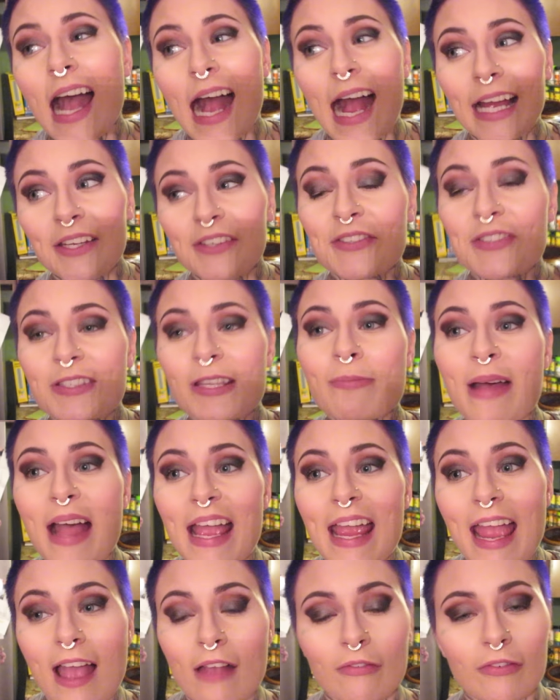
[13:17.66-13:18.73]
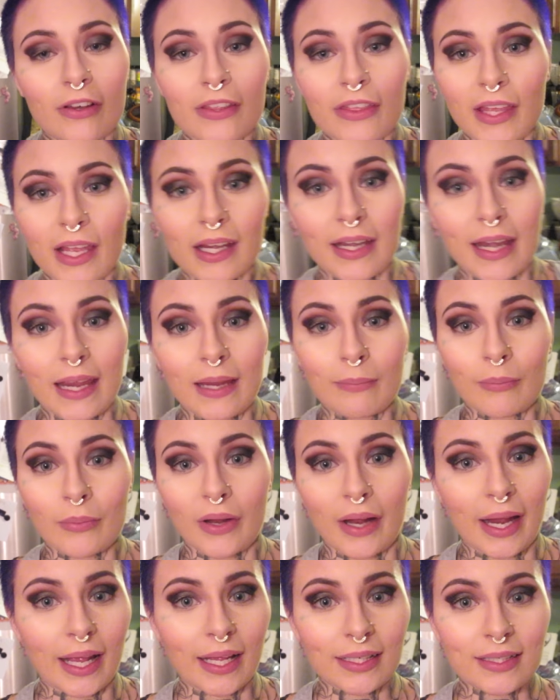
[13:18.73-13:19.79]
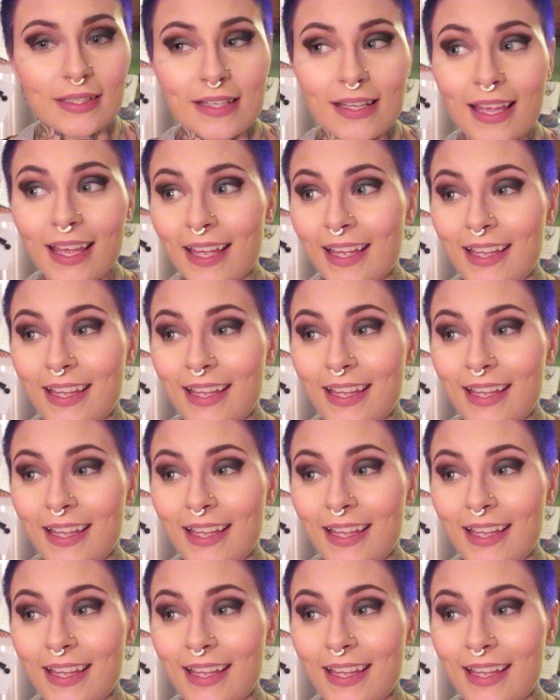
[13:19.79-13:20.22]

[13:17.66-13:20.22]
I used to buy everything name brand.